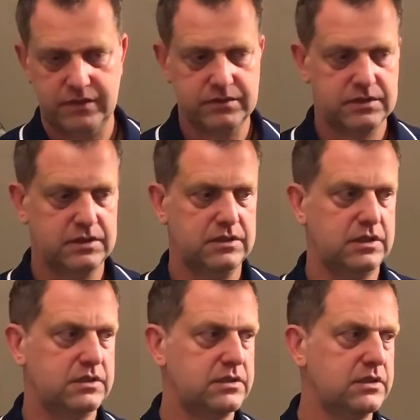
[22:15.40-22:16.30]
everything
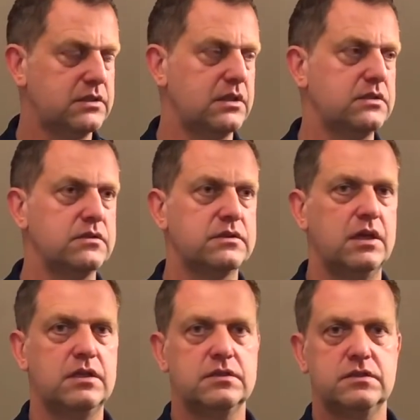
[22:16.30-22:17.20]
that you
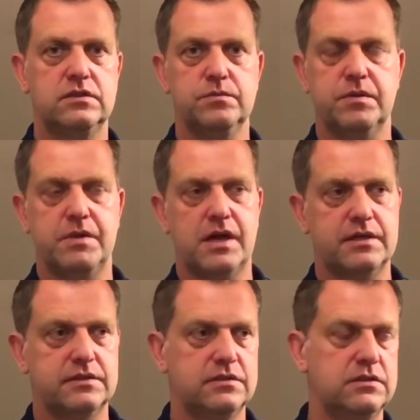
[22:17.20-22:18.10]
sell in
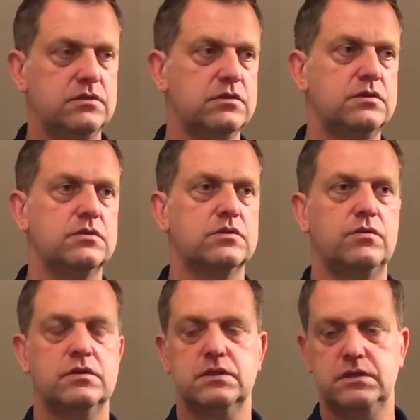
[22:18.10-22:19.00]
supermarkets and the huge
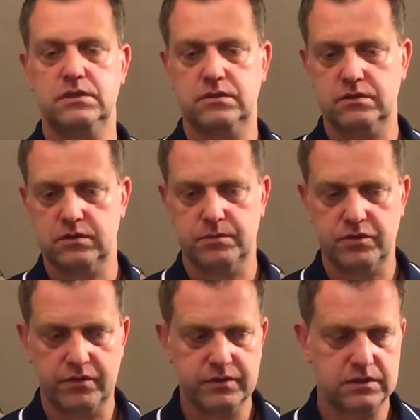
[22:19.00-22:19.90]
quantities, also the
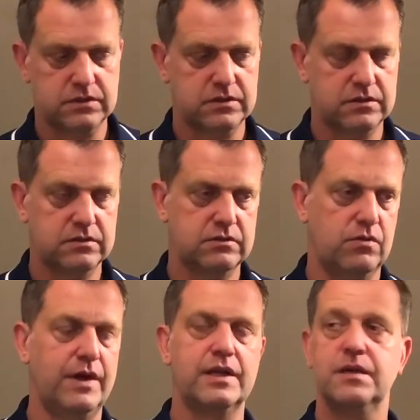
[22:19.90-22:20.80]
profit is
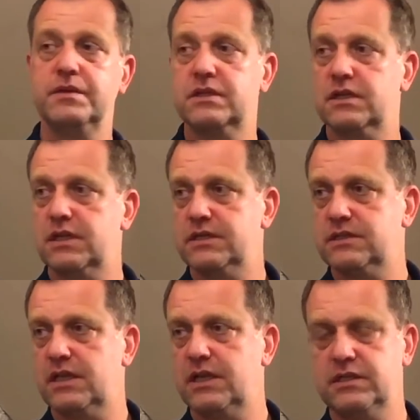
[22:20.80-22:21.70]
quite limited, let's
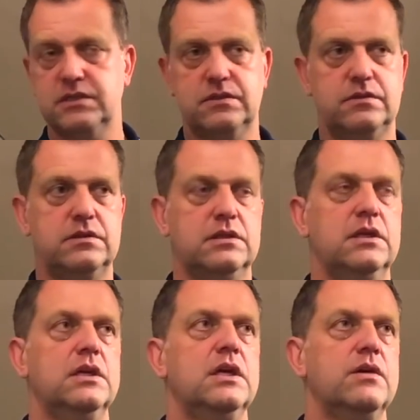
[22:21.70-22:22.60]
say like this.
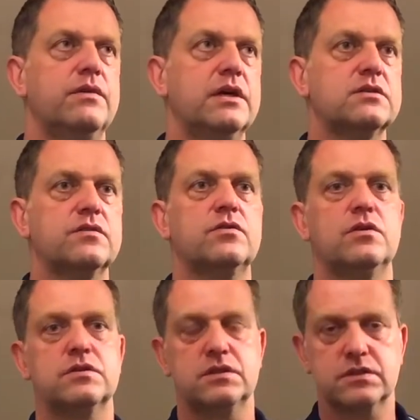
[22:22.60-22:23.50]
Whereas of
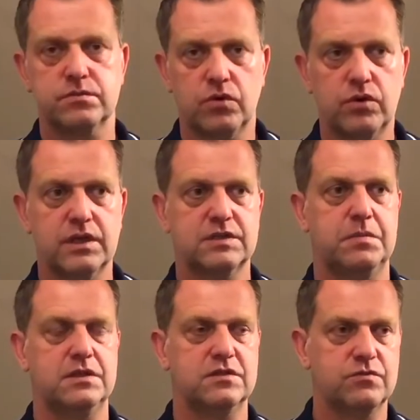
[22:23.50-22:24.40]
course in these more
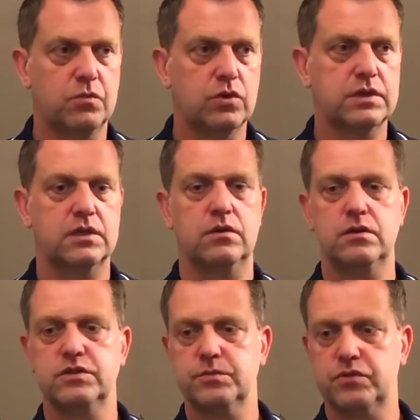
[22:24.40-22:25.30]
expensive, more
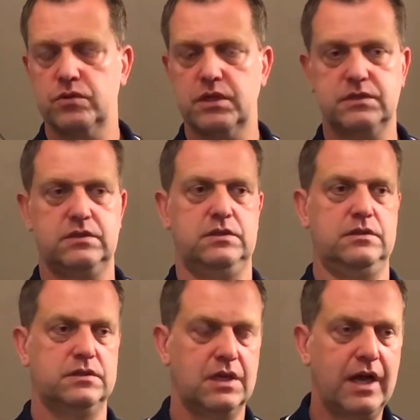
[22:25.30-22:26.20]
technology products,
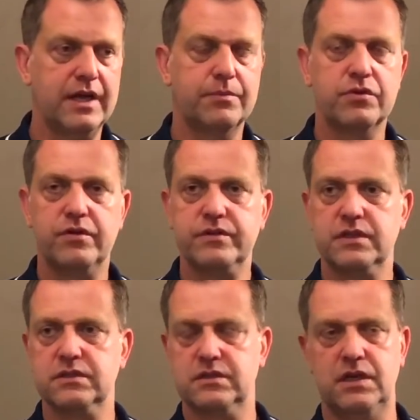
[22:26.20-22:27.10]
there's a higher profit
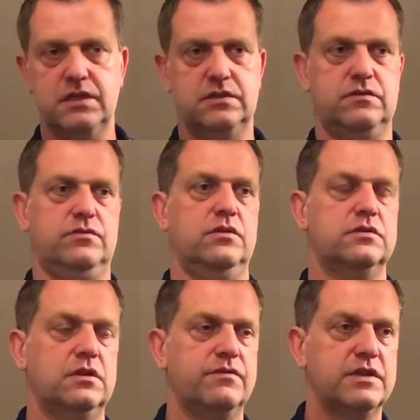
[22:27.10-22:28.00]
inside. There's of
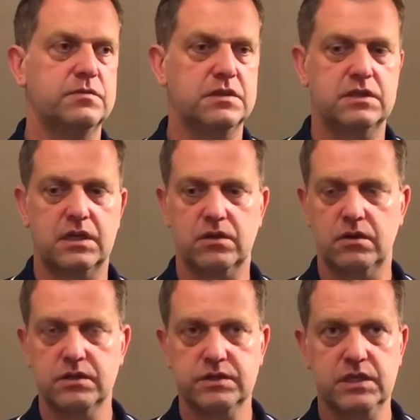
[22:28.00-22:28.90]
course an investment in
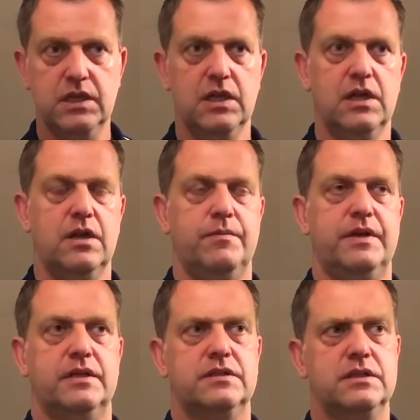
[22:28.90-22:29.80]
technology,
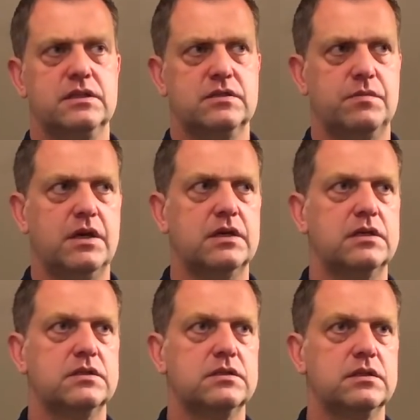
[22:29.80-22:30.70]
but I think this market
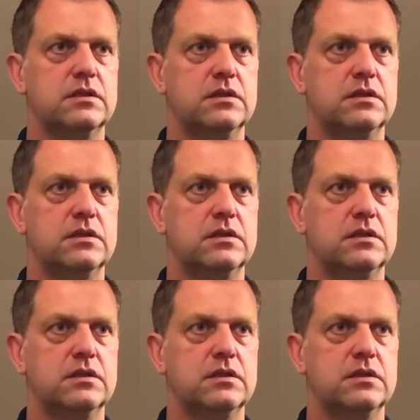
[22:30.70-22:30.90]
is